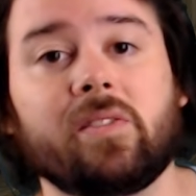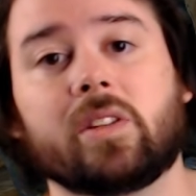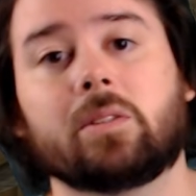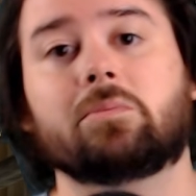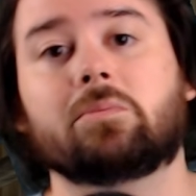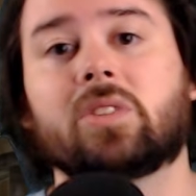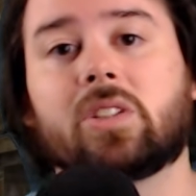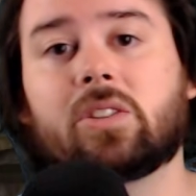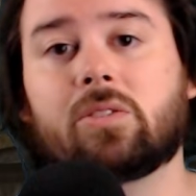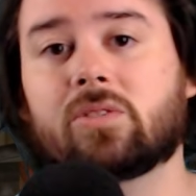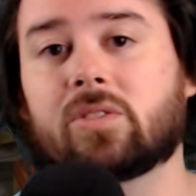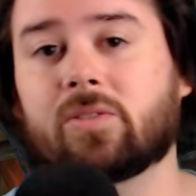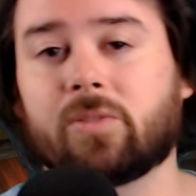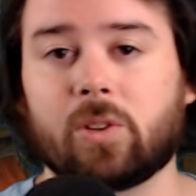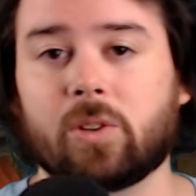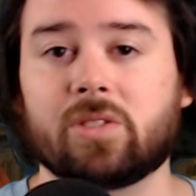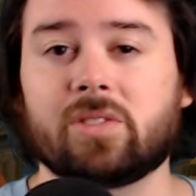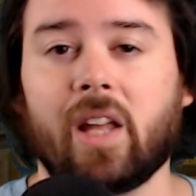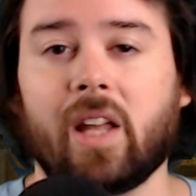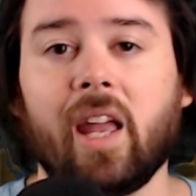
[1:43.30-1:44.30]
them to use
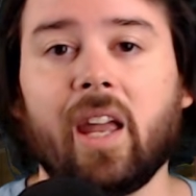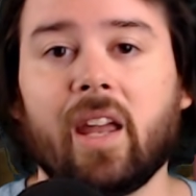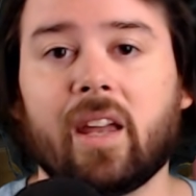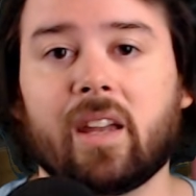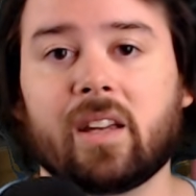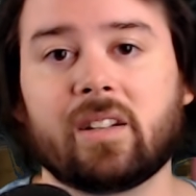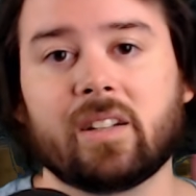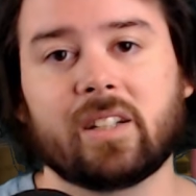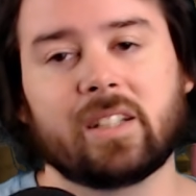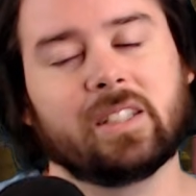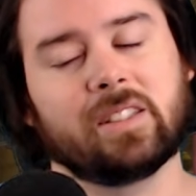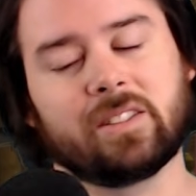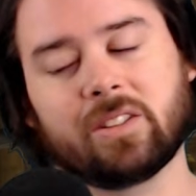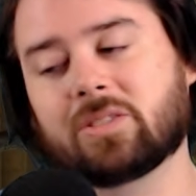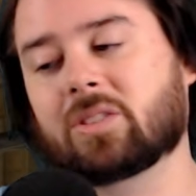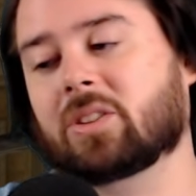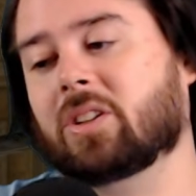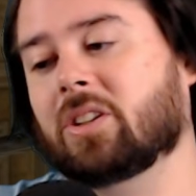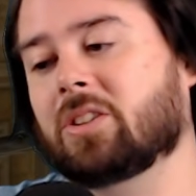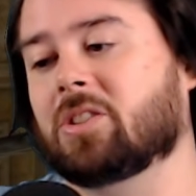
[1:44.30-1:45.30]
first aid,
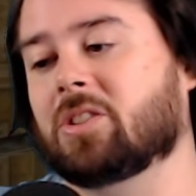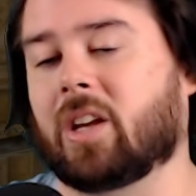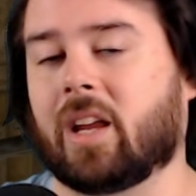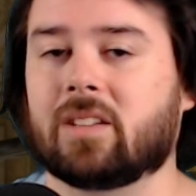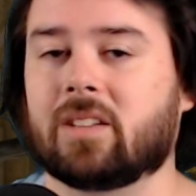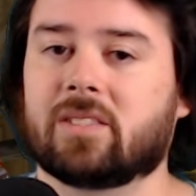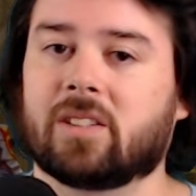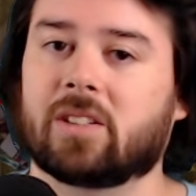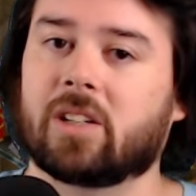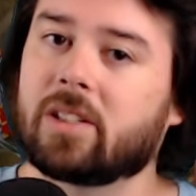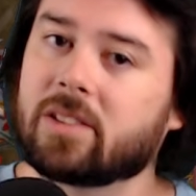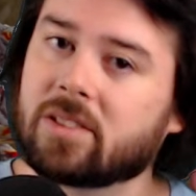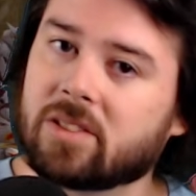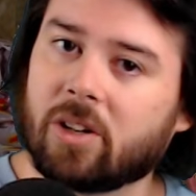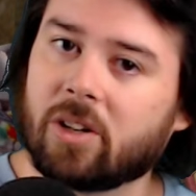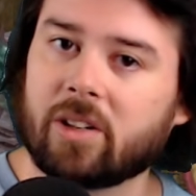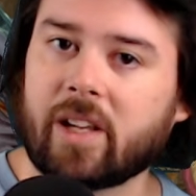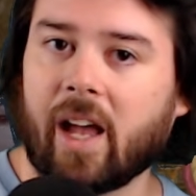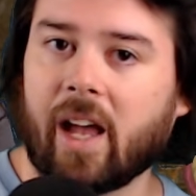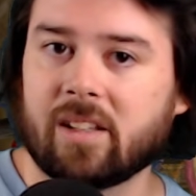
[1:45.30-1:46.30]
there's a good chance they're going to
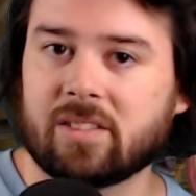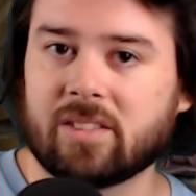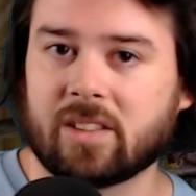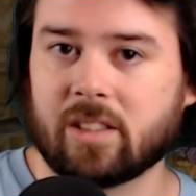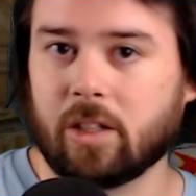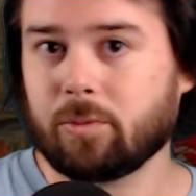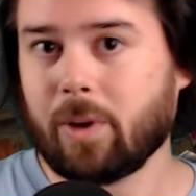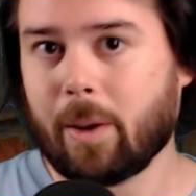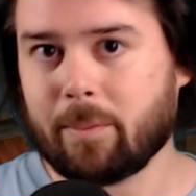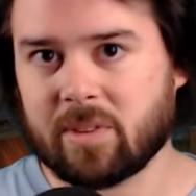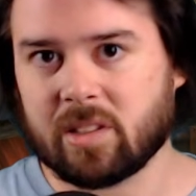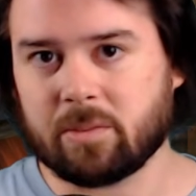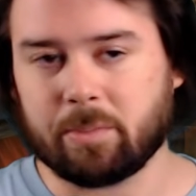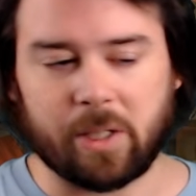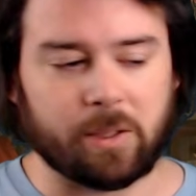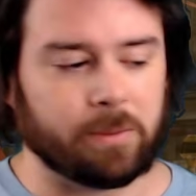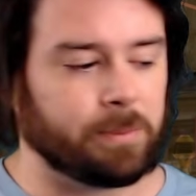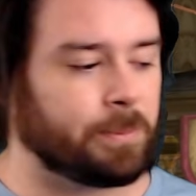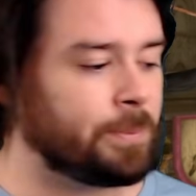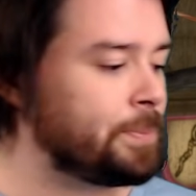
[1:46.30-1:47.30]
start casting a rep spell.